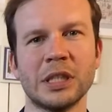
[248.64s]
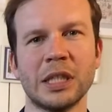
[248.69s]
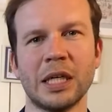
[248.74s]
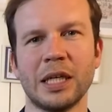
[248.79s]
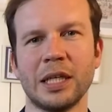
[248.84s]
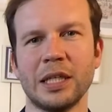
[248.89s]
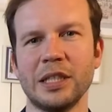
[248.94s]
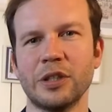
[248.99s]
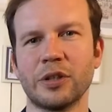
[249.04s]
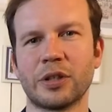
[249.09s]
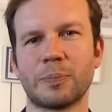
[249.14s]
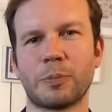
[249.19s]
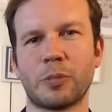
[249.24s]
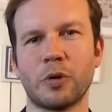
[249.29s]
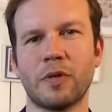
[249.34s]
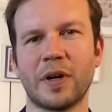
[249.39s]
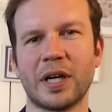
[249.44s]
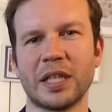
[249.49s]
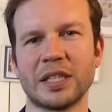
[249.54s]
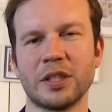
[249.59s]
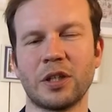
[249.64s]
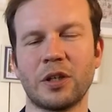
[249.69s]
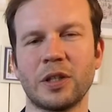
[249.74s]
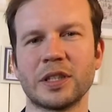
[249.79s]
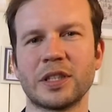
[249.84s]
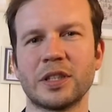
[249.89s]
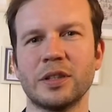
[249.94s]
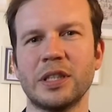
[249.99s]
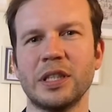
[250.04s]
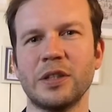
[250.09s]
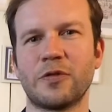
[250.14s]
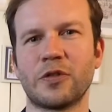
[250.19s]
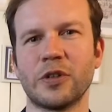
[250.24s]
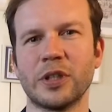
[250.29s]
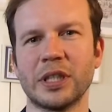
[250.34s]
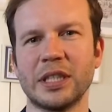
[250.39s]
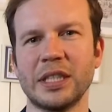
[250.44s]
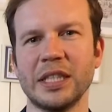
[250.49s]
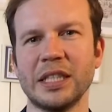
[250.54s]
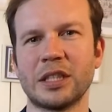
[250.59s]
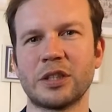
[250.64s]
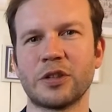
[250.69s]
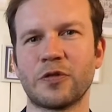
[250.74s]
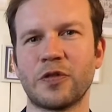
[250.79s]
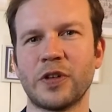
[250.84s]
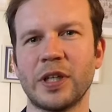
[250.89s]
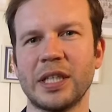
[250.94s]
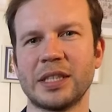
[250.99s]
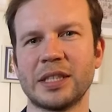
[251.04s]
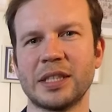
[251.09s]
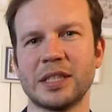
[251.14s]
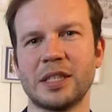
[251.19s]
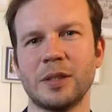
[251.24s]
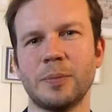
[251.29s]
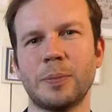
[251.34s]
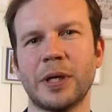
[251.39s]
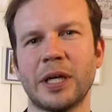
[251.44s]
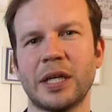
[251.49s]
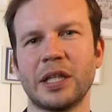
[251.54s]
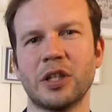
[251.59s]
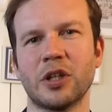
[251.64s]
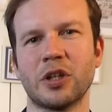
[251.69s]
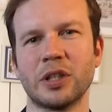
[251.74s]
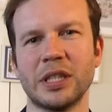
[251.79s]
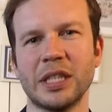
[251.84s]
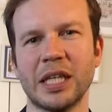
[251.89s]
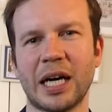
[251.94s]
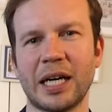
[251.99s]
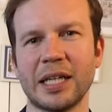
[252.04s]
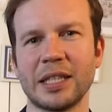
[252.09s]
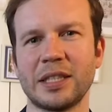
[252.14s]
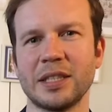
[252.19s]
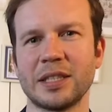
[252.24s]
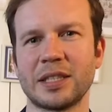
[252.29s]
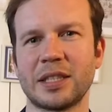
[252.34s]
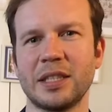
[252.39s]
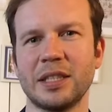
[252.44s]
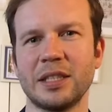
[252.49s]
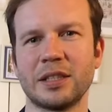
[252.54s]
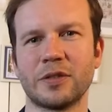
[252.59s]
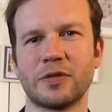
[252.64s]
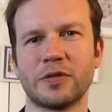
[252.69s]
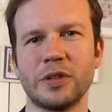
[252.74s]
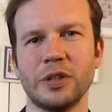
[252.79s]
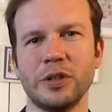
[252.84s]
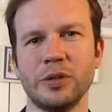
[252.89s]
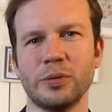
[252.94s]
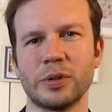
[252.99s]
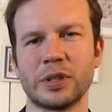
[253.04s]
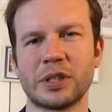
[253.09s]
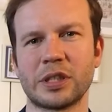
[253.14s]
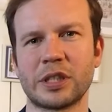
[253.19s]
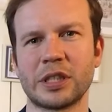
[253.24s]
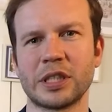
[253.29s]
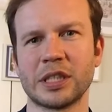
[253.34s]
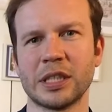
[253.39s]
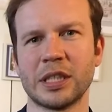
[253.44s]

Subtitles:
Leo provides also different interfaces depending on the IT skills of the users.